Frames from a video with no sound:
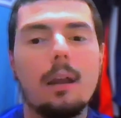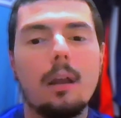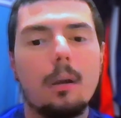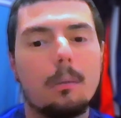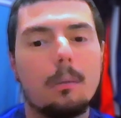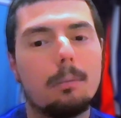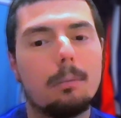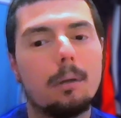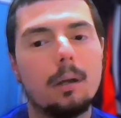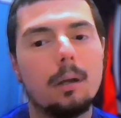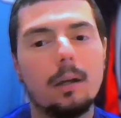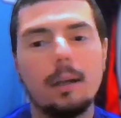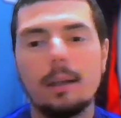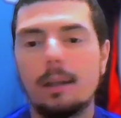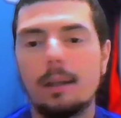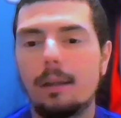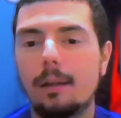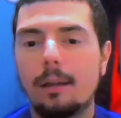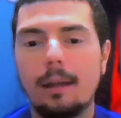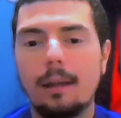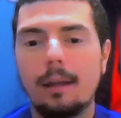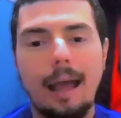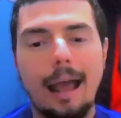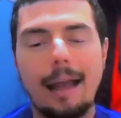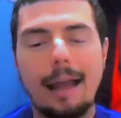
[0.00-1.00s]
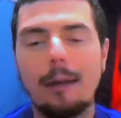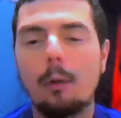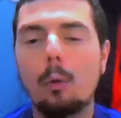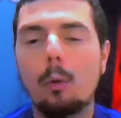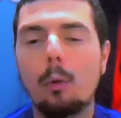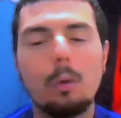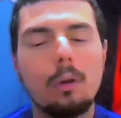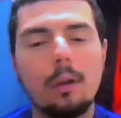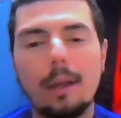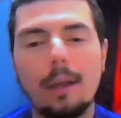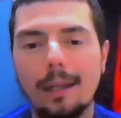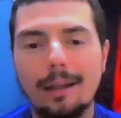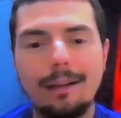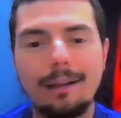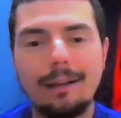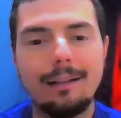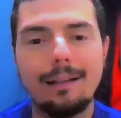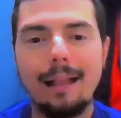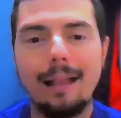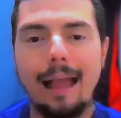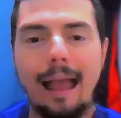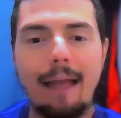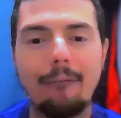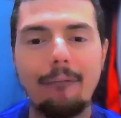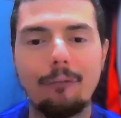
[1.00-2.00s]
but I don't like
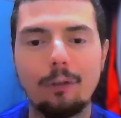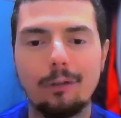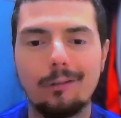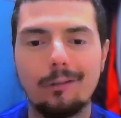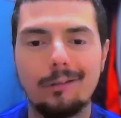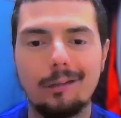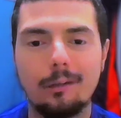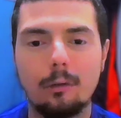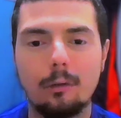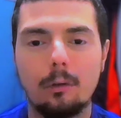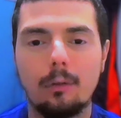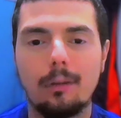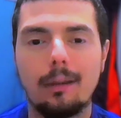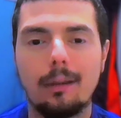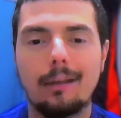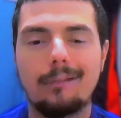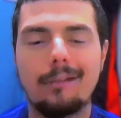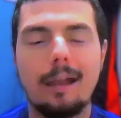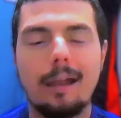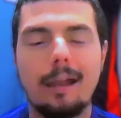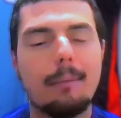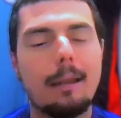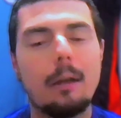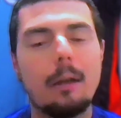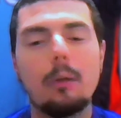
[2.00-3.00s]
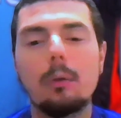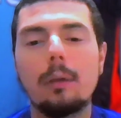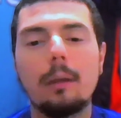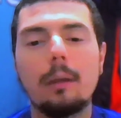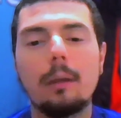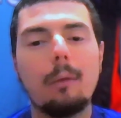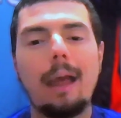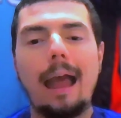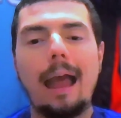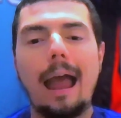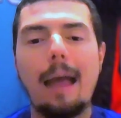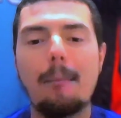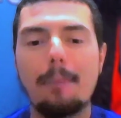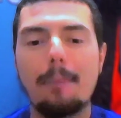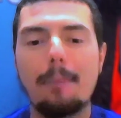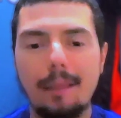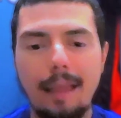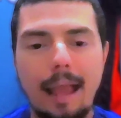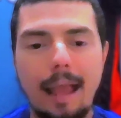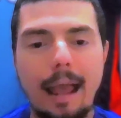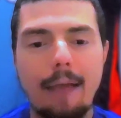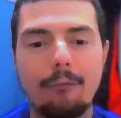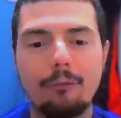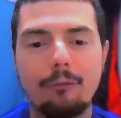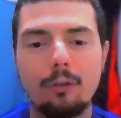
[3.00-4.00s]
after she throws that jab. I don't like what happens
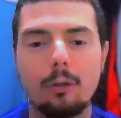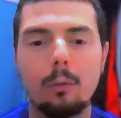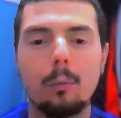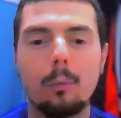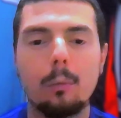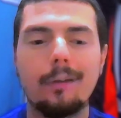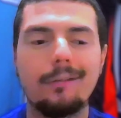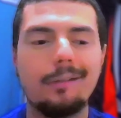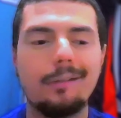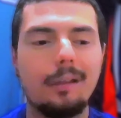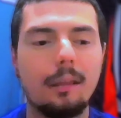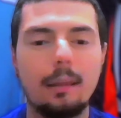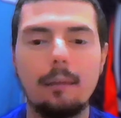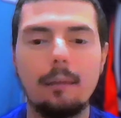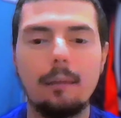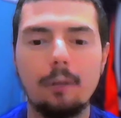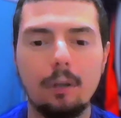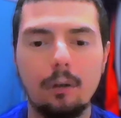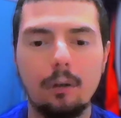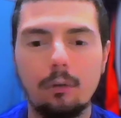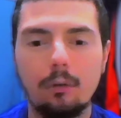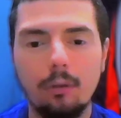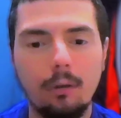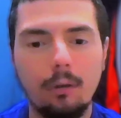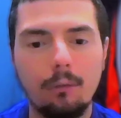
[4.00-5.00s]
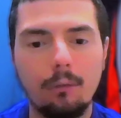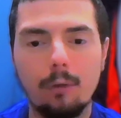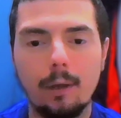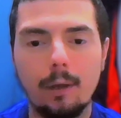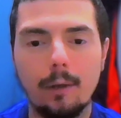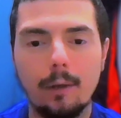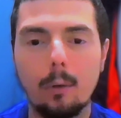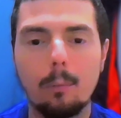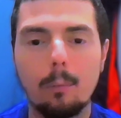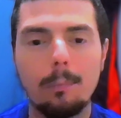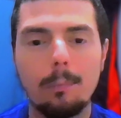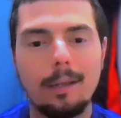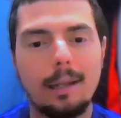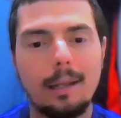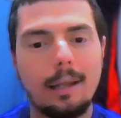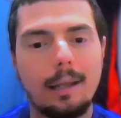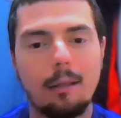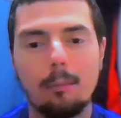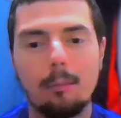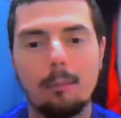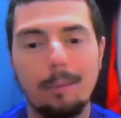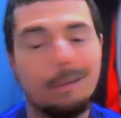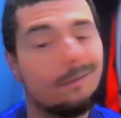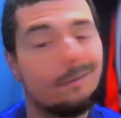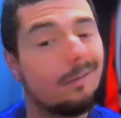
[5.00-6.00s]
after when she's leaving herself wide open,
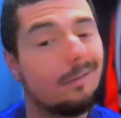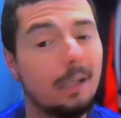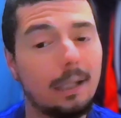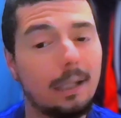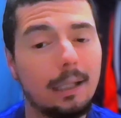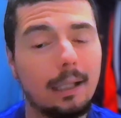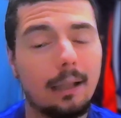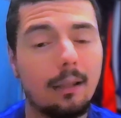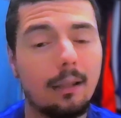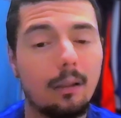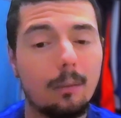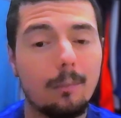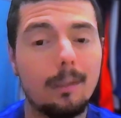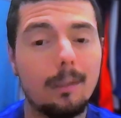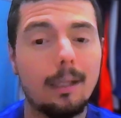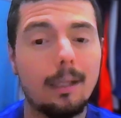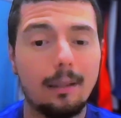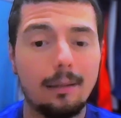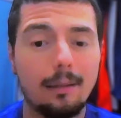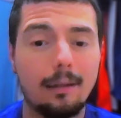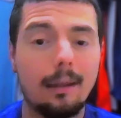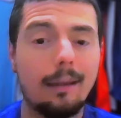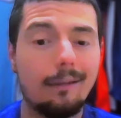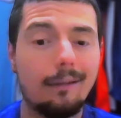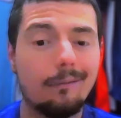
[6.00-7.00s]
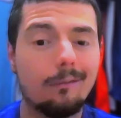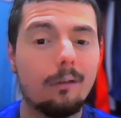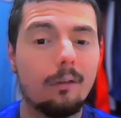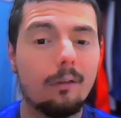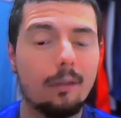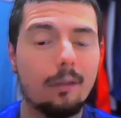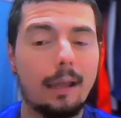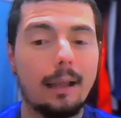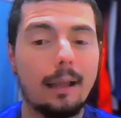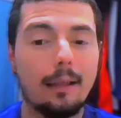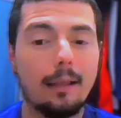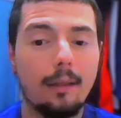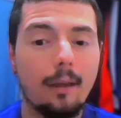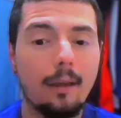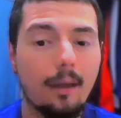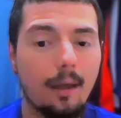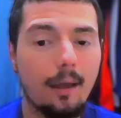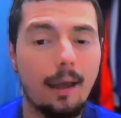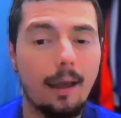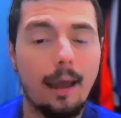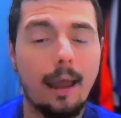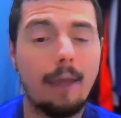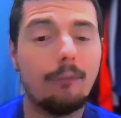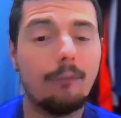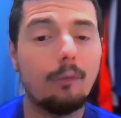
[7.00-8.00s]
especially against somebody as dangerous as
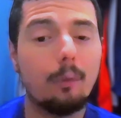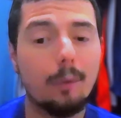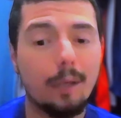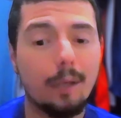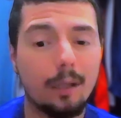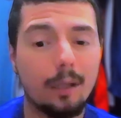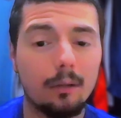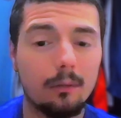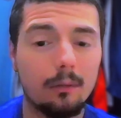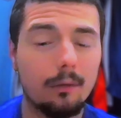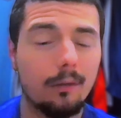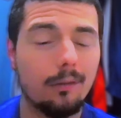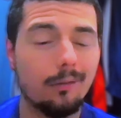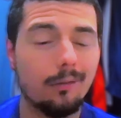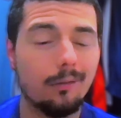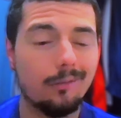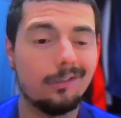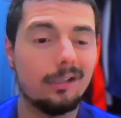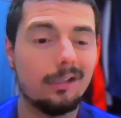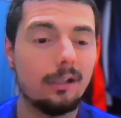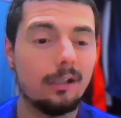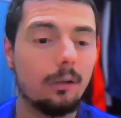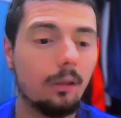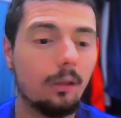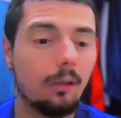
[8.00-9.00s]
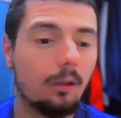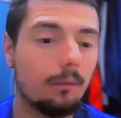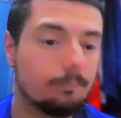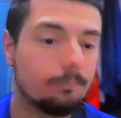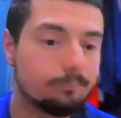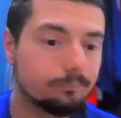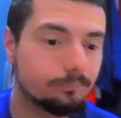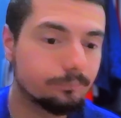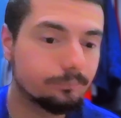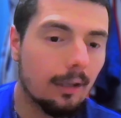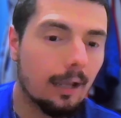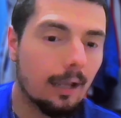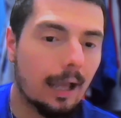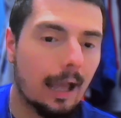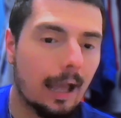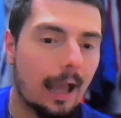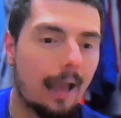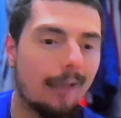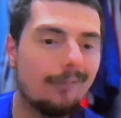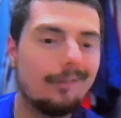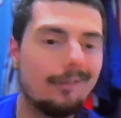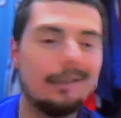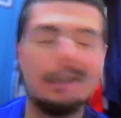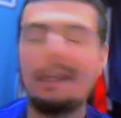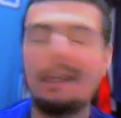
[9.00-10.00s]
a heavyweight Claressa Shields.
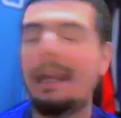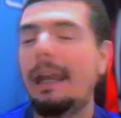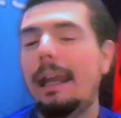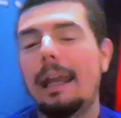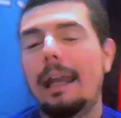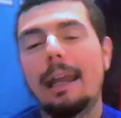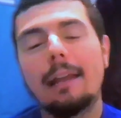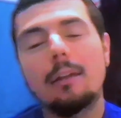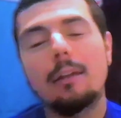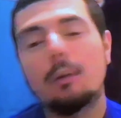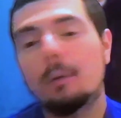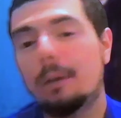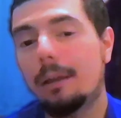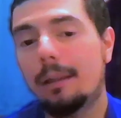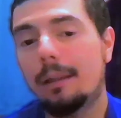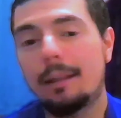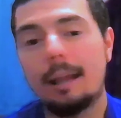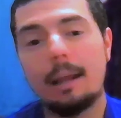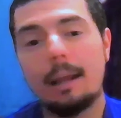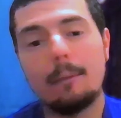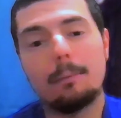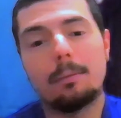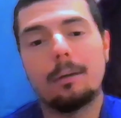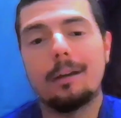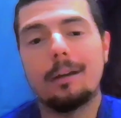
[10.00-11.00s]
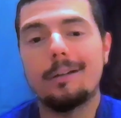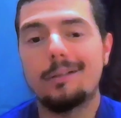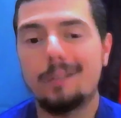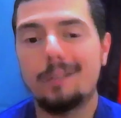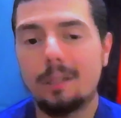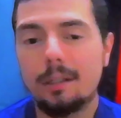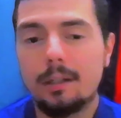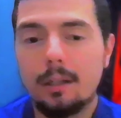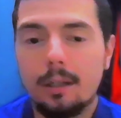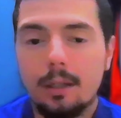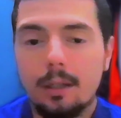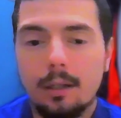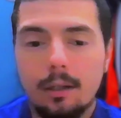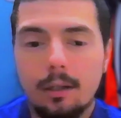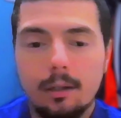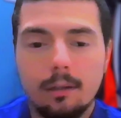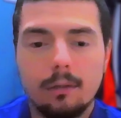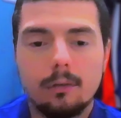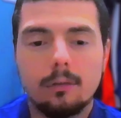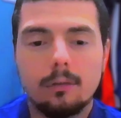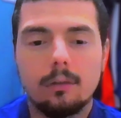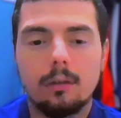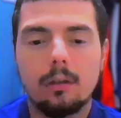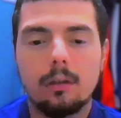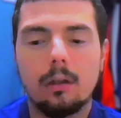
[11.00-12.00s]
She can't handle inside pressure.
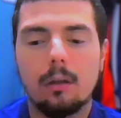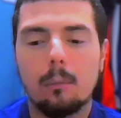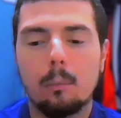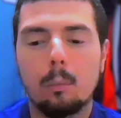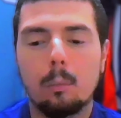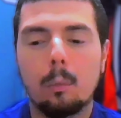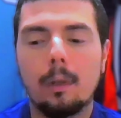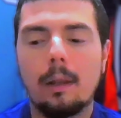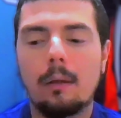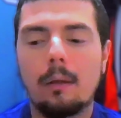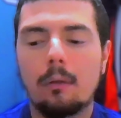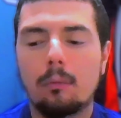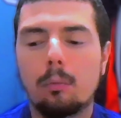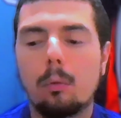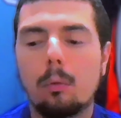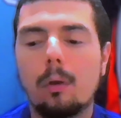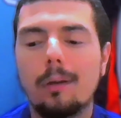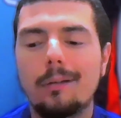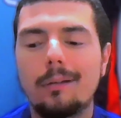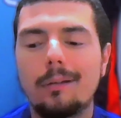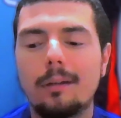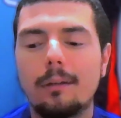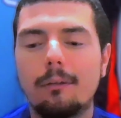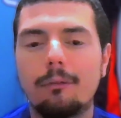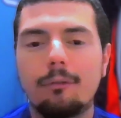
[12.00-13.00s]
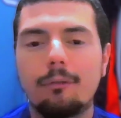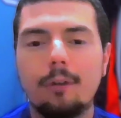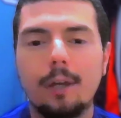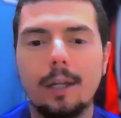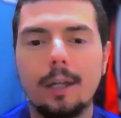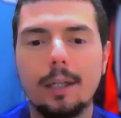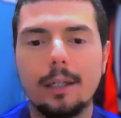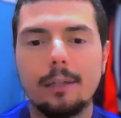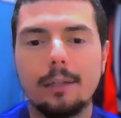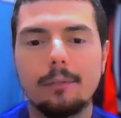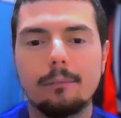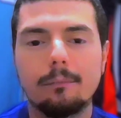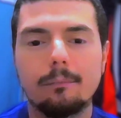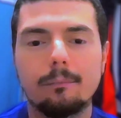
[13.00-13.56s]
When I was watching the fight,